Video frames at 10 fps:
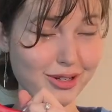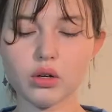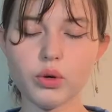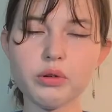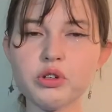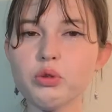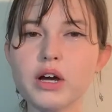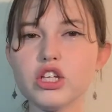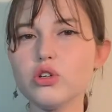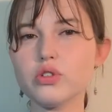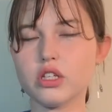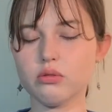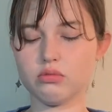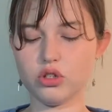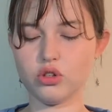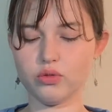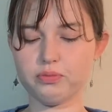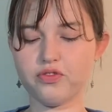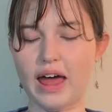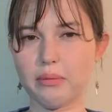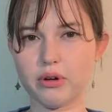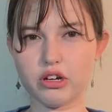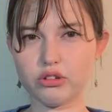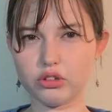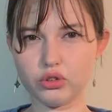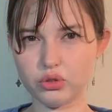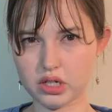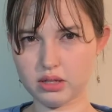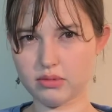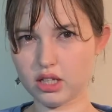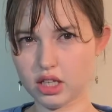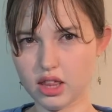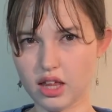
We might use some, fabric glue or something like that.